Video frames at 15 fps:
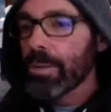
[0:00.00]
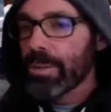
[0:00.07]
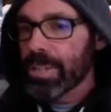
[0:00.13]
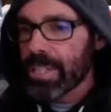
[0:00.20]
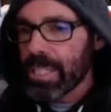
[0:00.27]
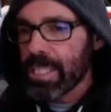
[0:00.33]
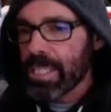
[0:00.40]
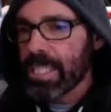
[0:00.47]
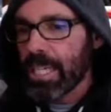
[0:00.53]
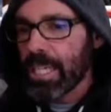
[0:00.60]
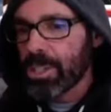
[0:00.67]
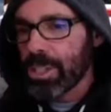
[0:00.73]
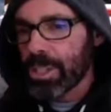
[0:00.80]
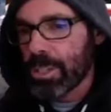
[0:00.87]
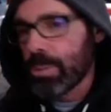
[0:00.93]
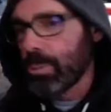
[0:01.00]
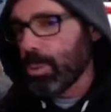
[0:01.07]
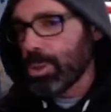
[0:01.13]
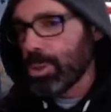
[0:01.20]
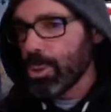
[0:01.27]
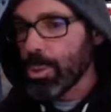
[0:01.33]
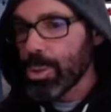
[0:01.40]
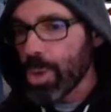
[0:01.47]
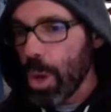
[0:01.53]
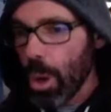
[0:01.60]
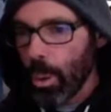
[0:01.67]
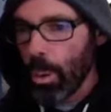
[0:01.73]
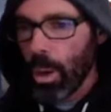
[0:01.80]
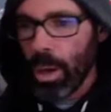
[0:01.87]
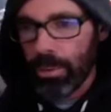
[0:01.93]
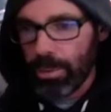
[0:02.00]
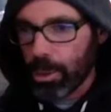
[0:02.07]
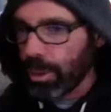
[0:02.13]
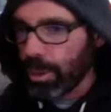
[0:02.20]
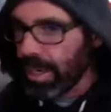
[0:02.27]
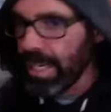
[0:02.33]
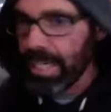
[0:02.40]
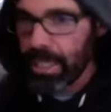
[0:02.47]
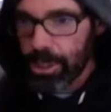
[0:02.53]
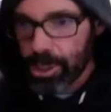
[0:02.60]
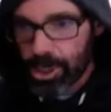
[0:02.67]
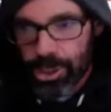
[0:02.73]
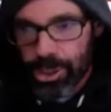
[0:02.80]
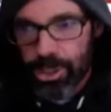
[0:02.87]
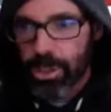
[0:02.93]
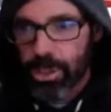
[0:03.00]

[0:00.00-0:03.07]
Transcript: the sensations which you know of a great hinge.